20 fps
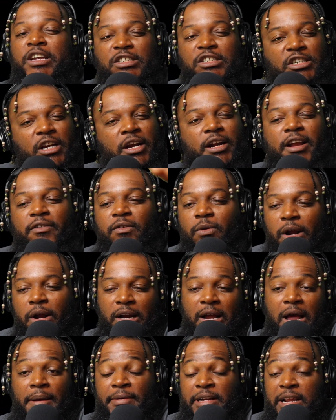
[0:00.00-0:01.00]
Share it
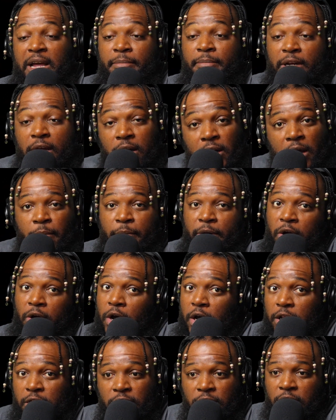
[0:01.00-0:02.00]
everywhere. Comment down below. Let me
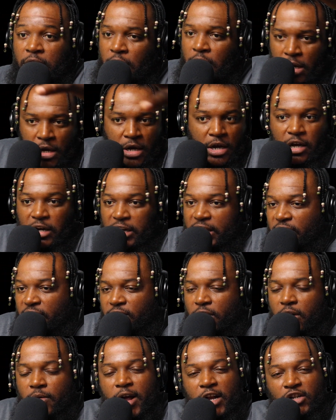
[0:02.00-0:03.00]
know other
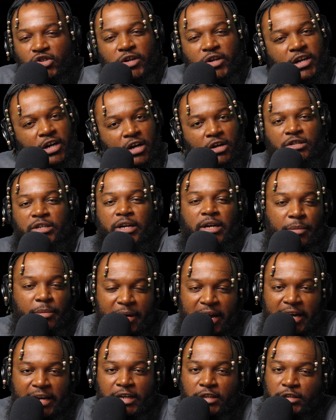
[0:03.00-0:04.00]
Olivia Rodriguez or
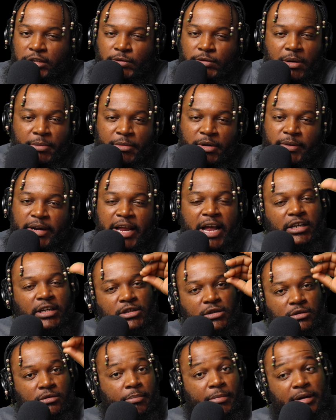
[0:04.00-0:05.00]
anybody else you want me to
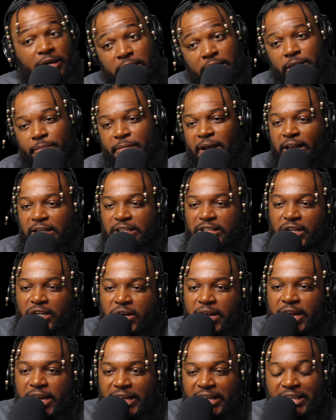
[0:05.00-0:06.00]
react to. But look, man, let's
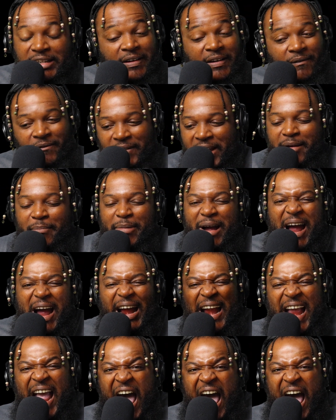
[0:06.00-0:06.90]
go ahead and get the vampire.